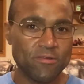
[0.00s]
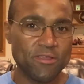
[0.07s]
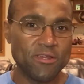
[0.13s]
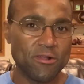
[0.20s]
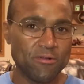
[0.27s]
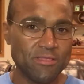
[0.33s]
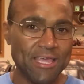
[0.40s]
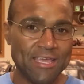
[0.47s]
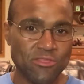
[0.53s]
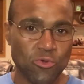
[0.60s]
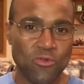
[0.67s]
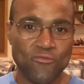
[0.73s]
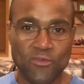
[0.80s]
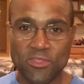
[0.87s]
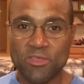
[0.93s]
you know,
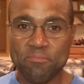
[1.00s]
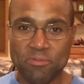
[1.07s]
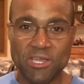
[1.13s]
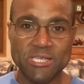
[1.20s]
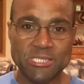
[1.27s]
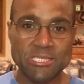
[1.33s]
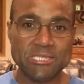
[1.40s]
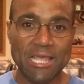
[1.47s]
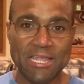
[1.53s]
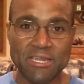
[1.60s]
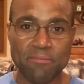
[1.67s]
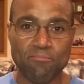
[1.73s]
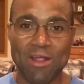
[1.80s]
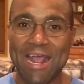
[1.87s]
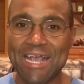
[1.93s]
landlord-friendly places like
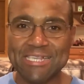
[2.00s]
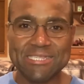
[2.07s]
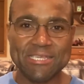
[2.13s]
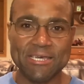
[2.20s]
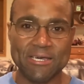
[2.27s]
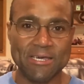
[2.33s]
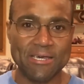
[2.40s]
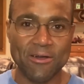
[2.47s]
Nebraska,